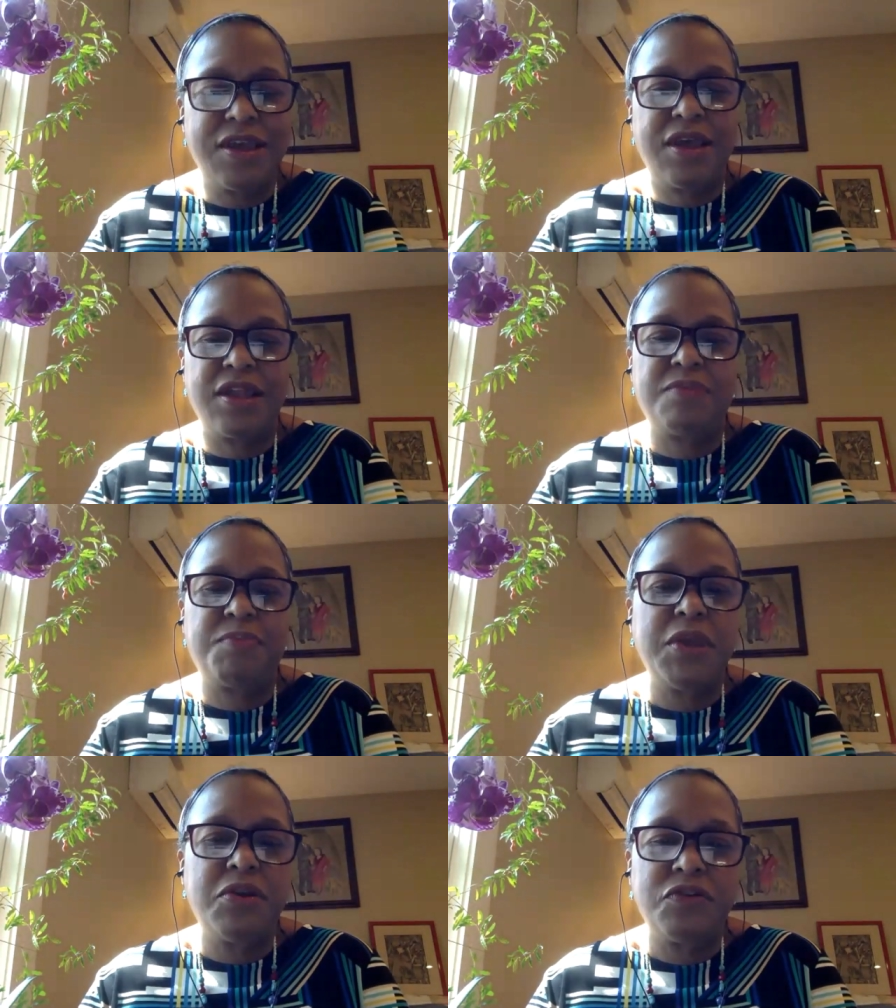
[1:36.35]
As
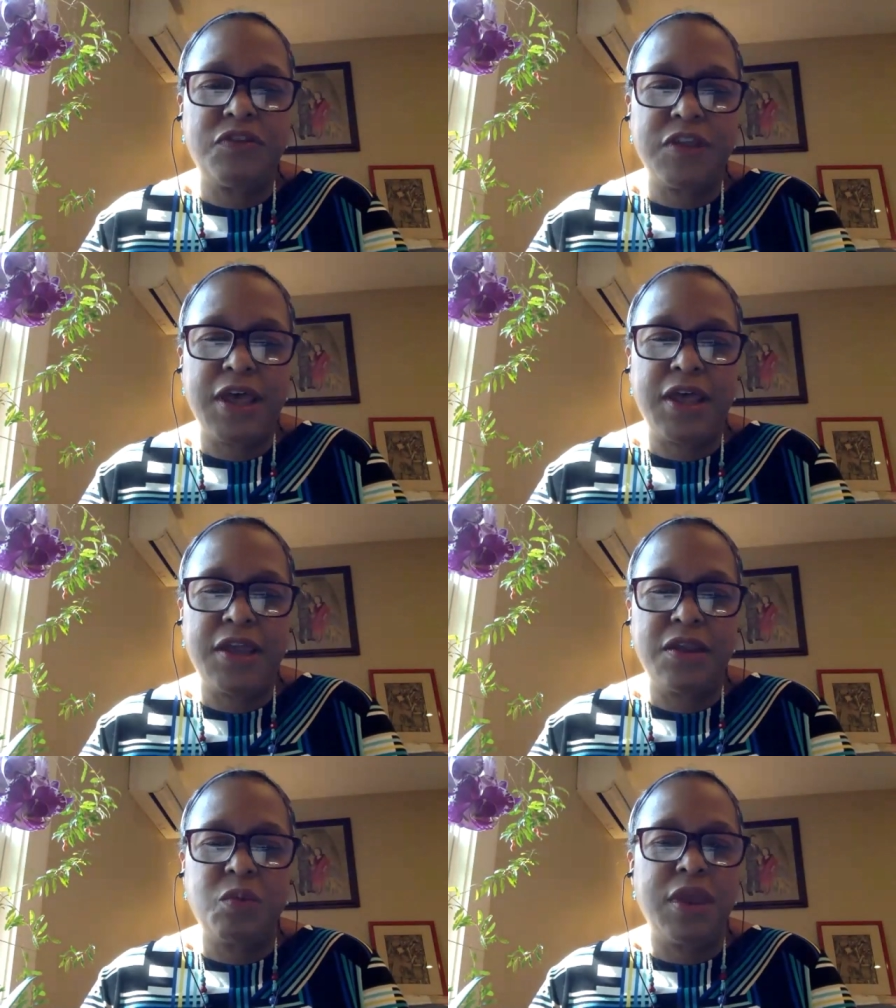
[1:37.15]
Peter said,
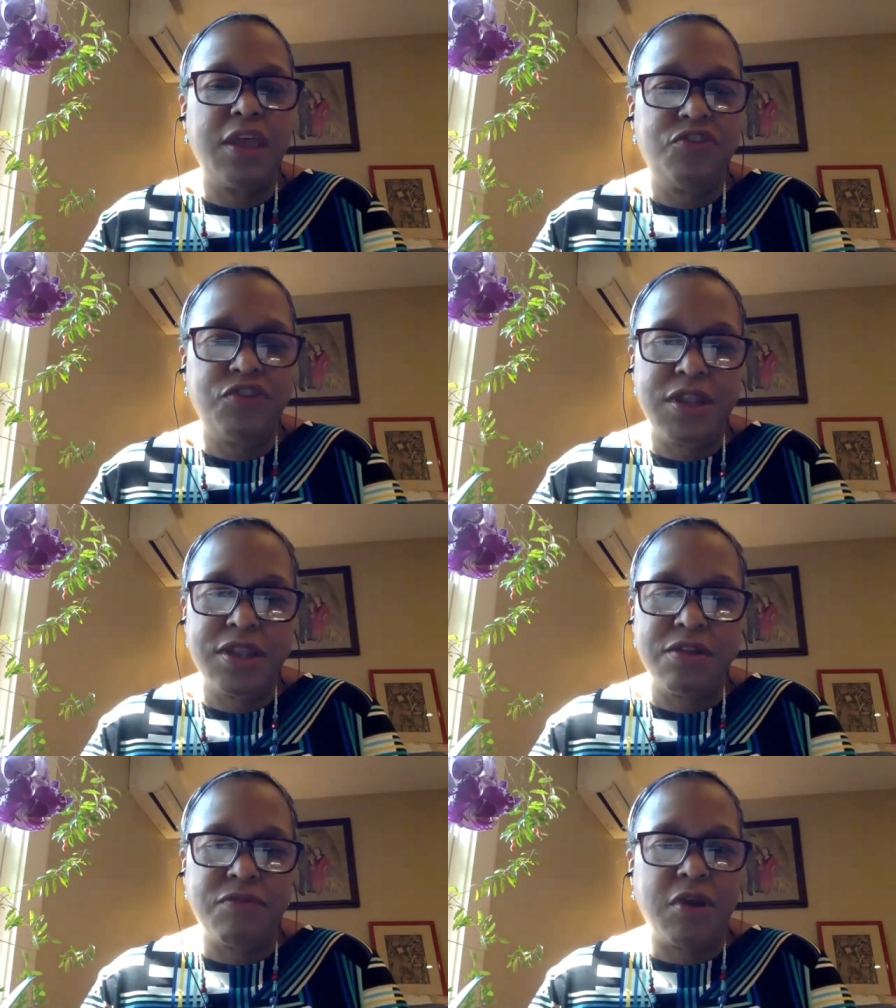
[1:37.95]
we're agents
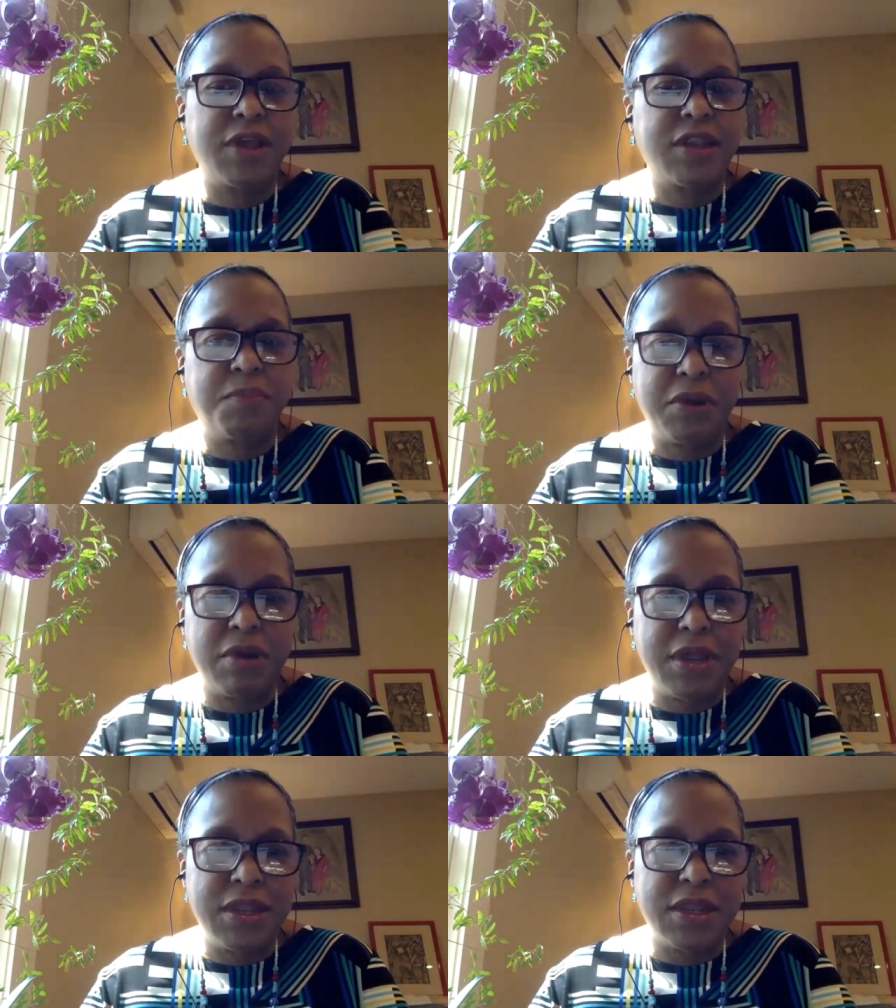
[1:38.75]
of our
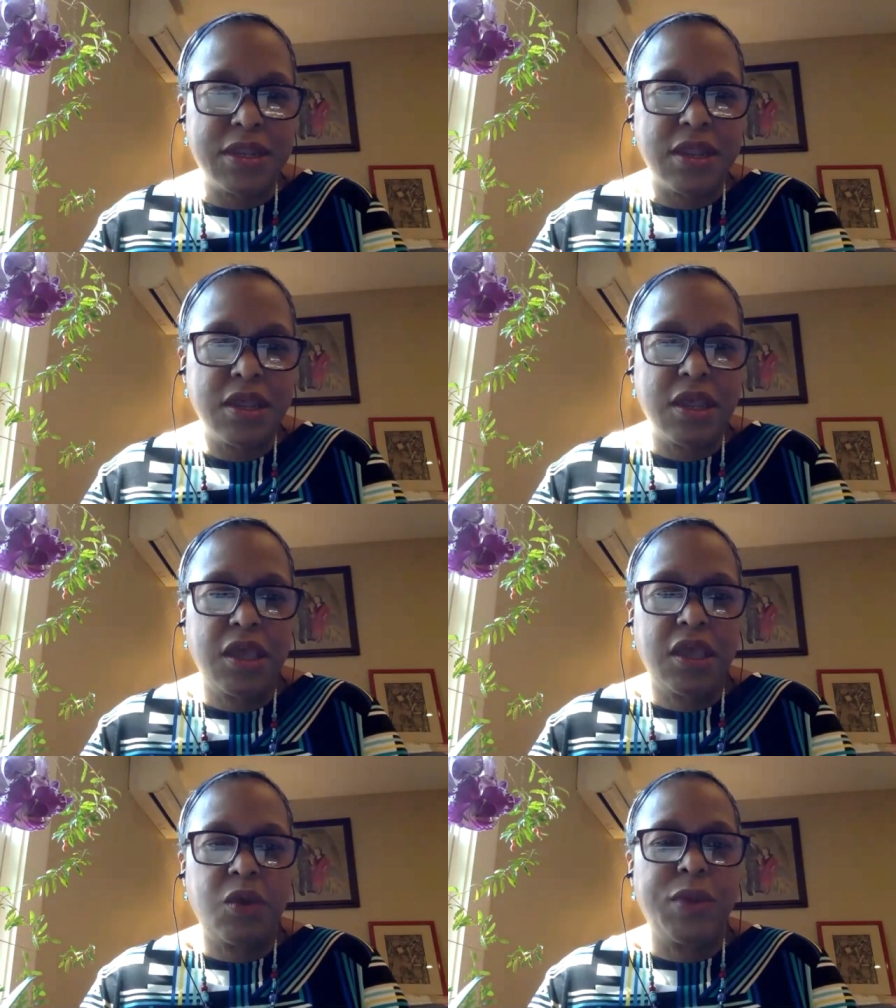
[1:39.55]
experience.
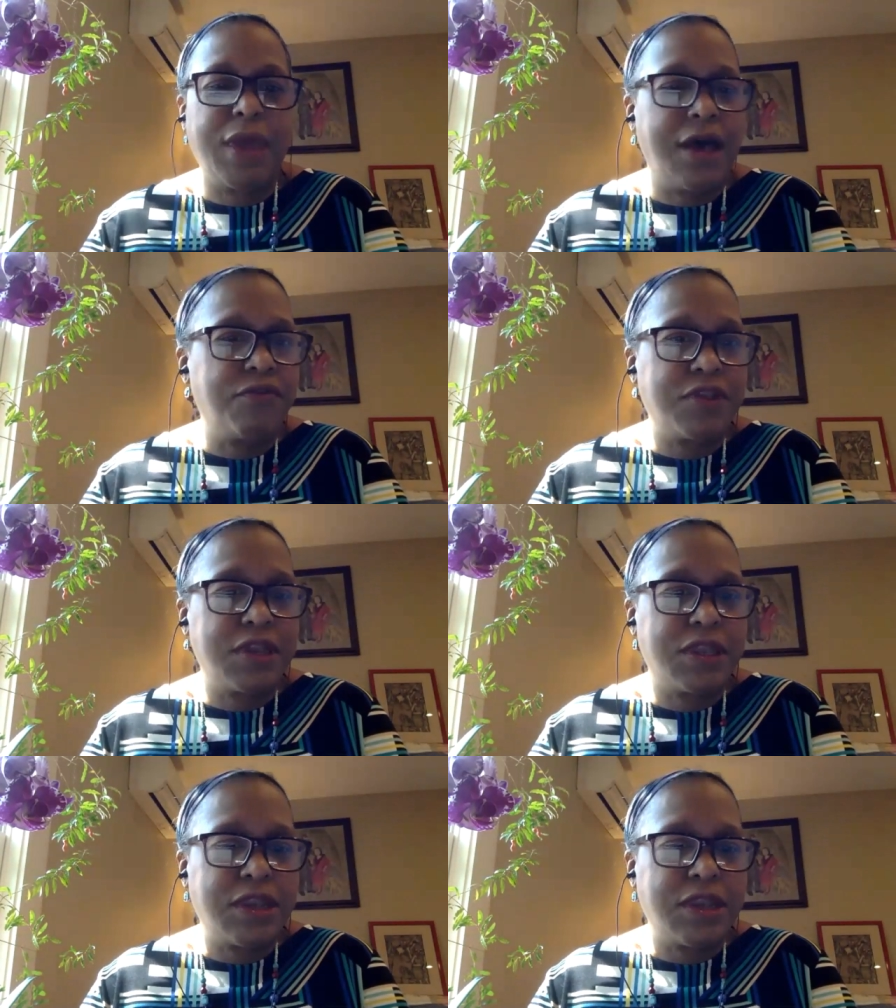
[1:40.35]
We have to
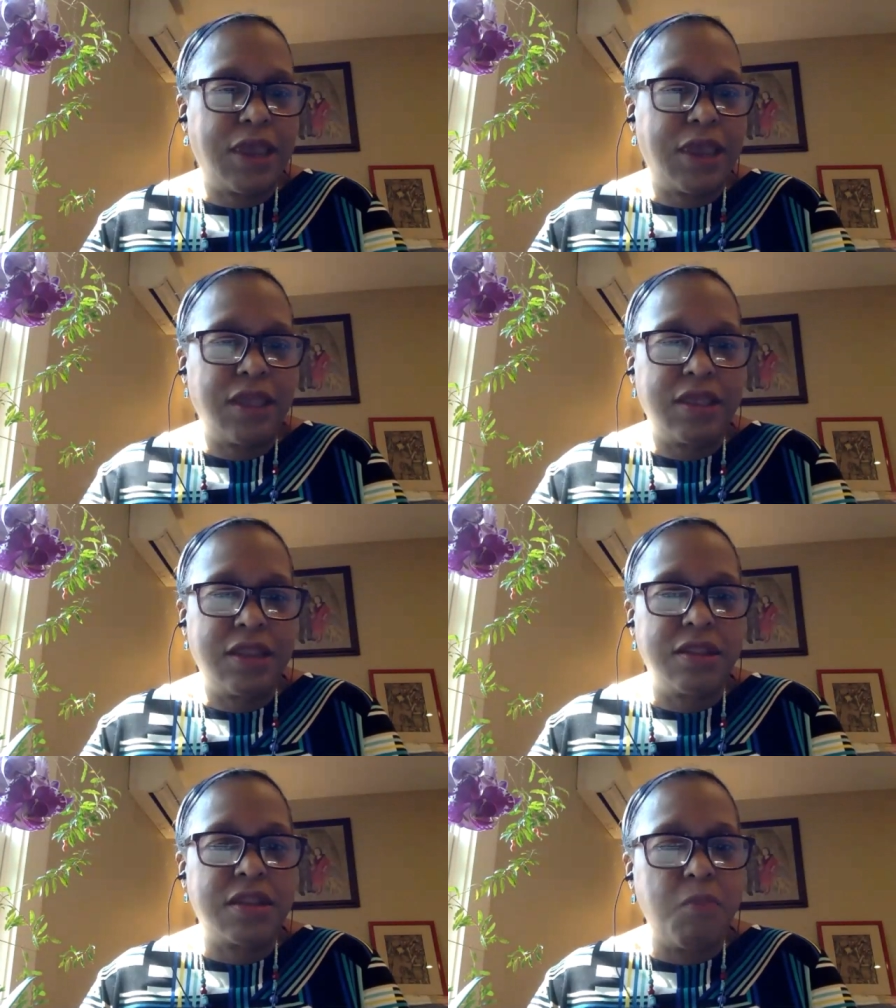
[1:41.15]
stay in
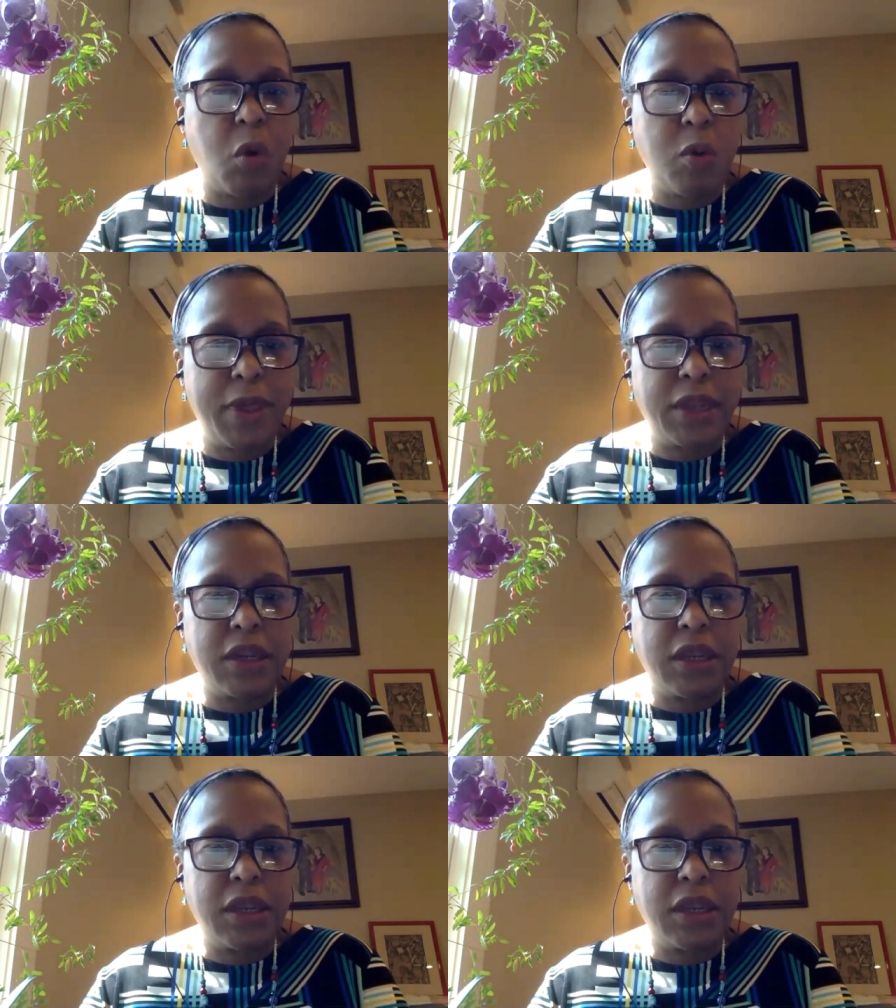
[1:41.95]
this moment.